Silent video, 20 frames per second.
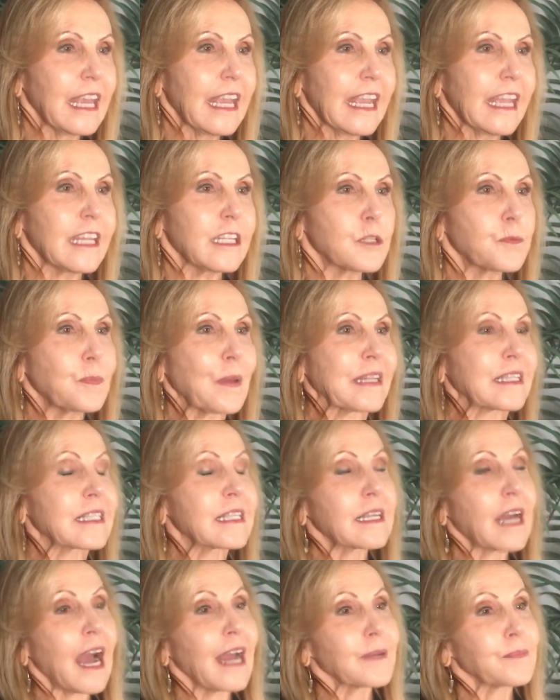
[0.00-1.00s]
He's been
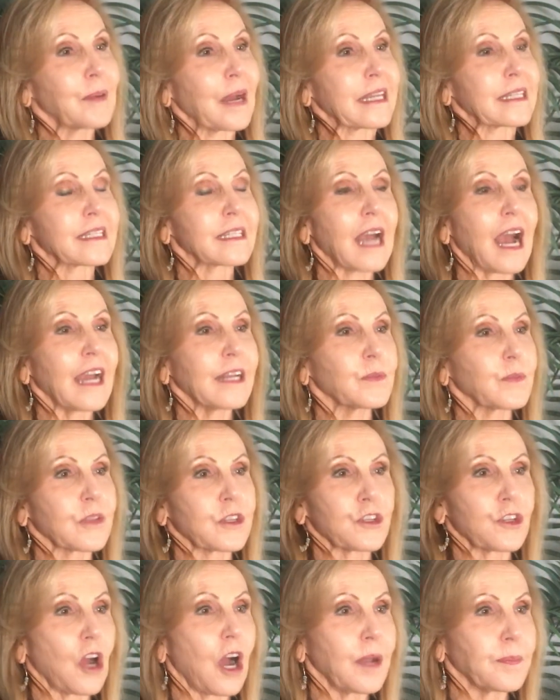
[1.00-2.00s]
side by side with
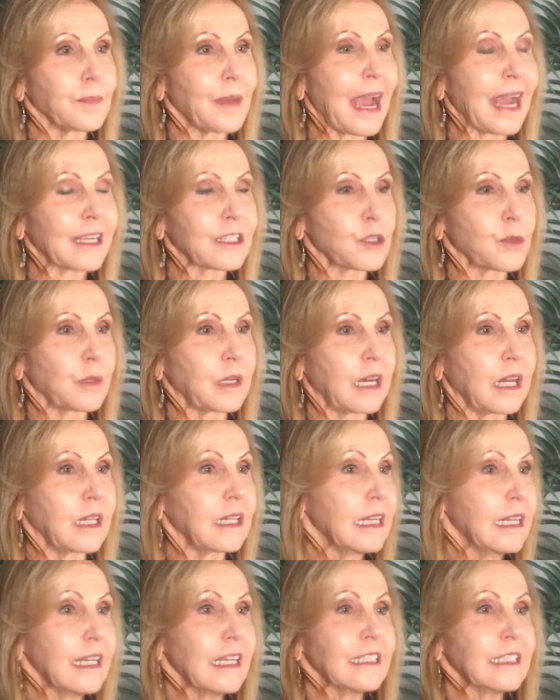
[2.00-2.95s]
John Maxwell